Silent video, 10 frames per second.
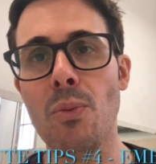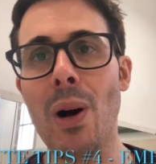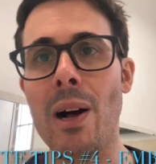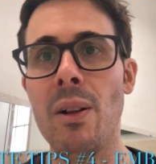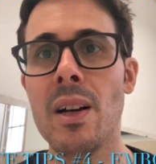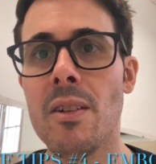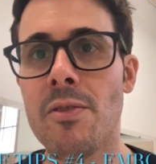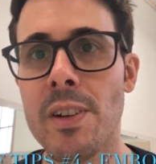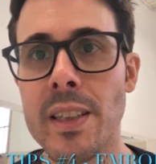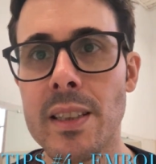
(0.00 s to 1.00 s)
Well,
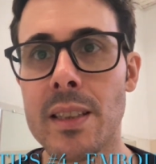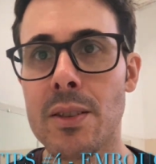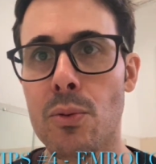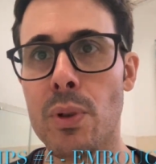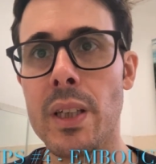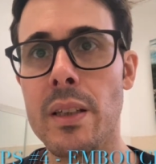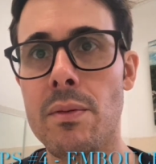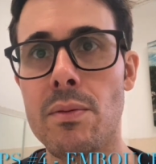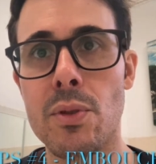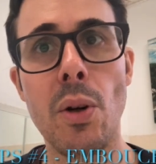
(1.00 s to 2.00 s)
first we
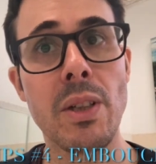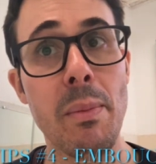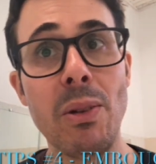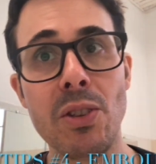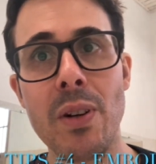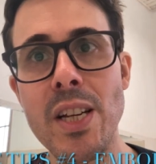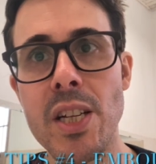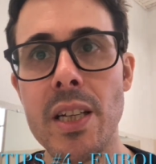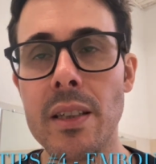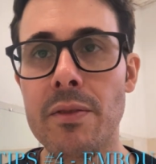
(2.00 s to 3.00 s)
talked about
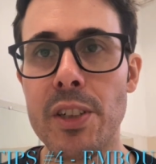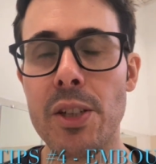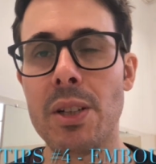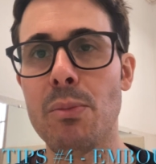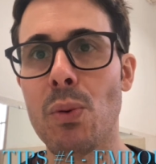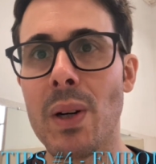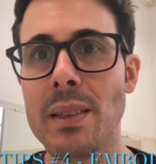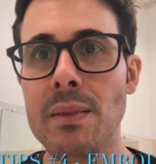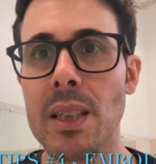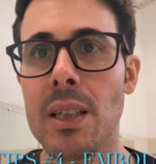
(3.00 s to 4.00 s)
stretching, video number
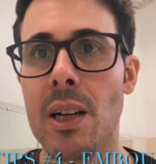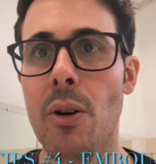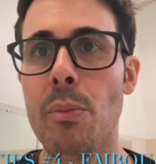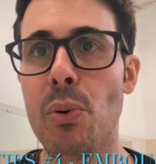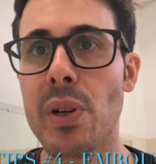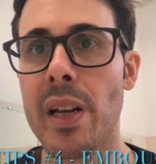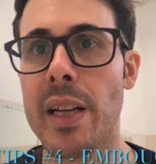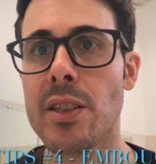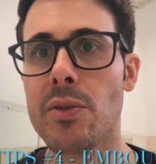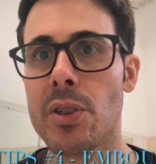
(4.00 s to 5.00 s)
1, how important it
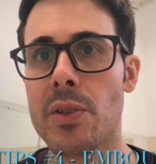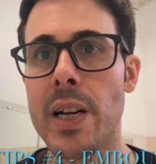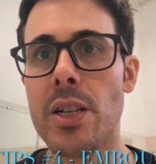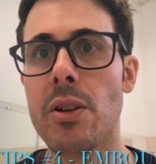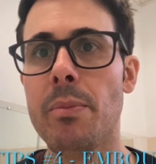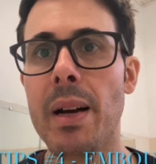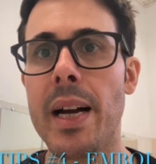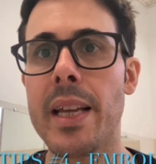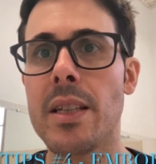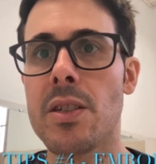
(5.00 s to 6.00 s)
is to stretch our
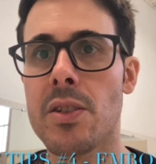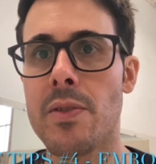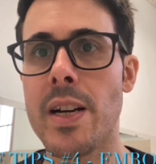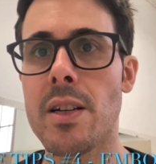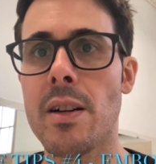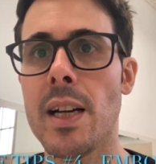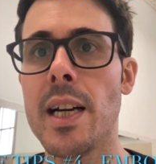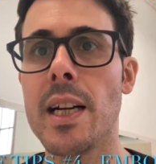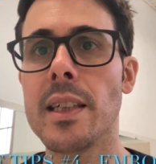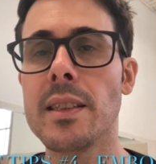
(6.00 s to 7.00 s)
body, to stretch our
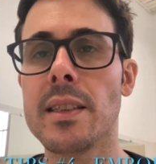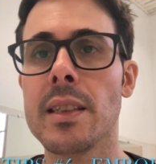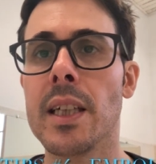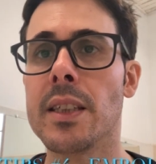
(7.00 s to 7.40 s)
lungs,